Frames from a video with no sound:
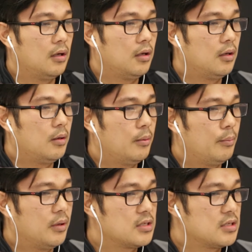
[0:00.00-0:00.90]

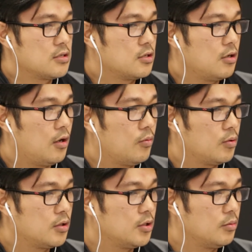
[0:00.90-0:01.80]
But essentially all
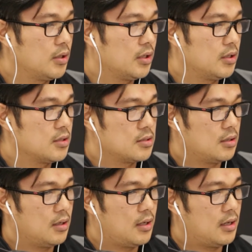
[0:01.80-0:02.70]
we're doing is
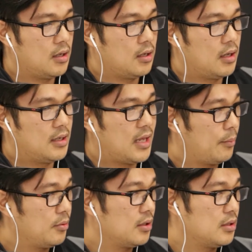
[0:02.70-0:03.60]

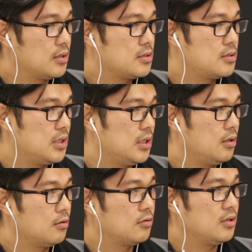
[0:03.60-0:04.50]
adapting this
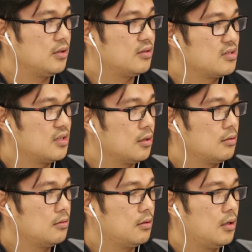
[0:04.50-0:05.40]
tee underneath the
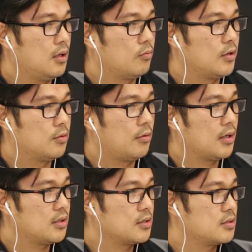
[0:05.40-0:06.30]
sink and
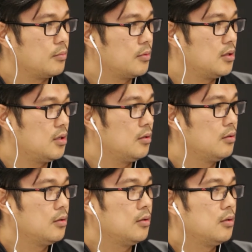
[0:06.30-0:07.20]
redirecting some of
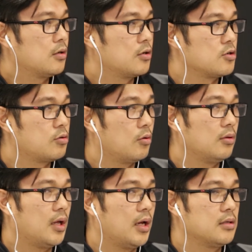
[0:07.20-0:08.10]
the
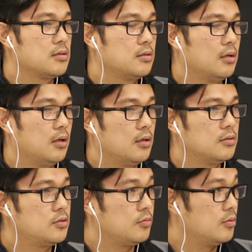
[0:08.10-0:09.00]
control lines
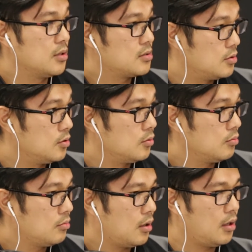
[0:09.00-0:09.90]
to this
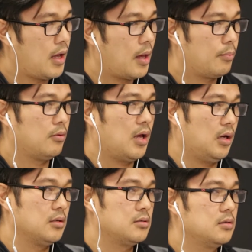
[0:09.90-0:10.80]
new
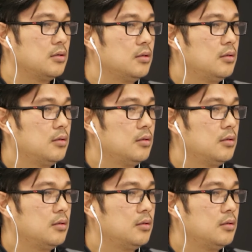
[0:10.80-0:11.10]
apparatus.